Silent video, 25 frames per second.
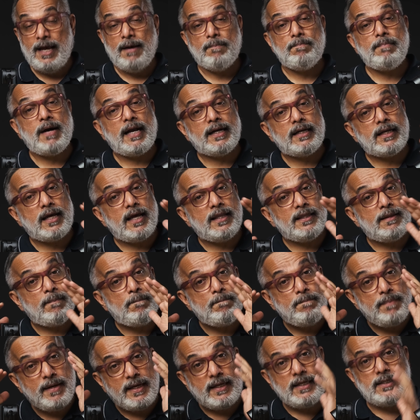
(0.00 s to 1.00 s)
But the
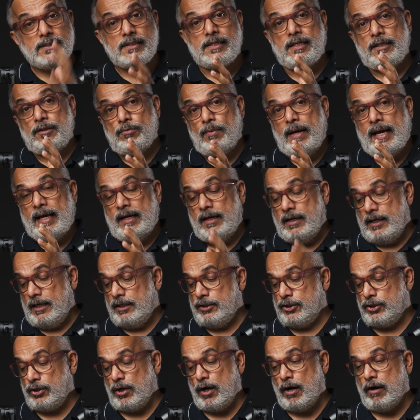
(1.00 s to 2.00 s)
biggest
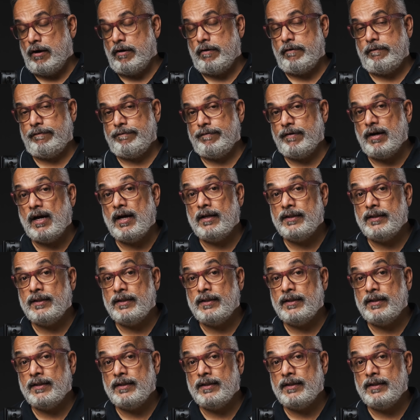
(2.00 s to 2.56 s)
advantage of